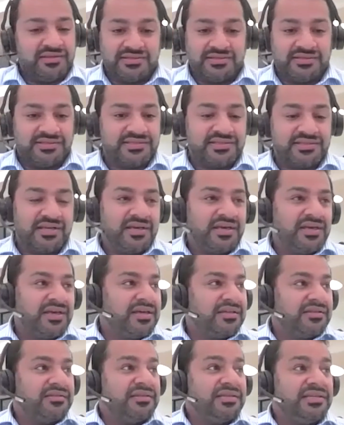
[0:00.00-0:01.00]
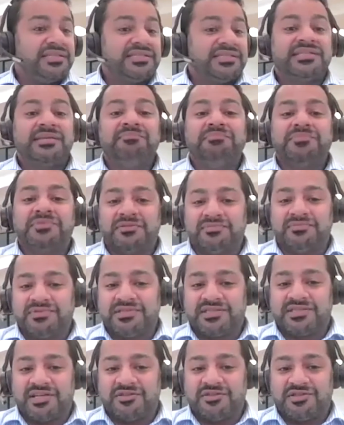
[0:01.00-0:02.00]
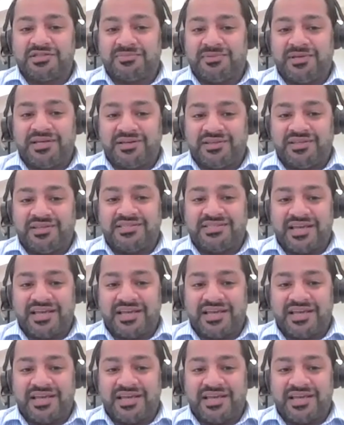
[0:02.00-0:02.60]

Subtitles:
these symptoms, so to speak, are the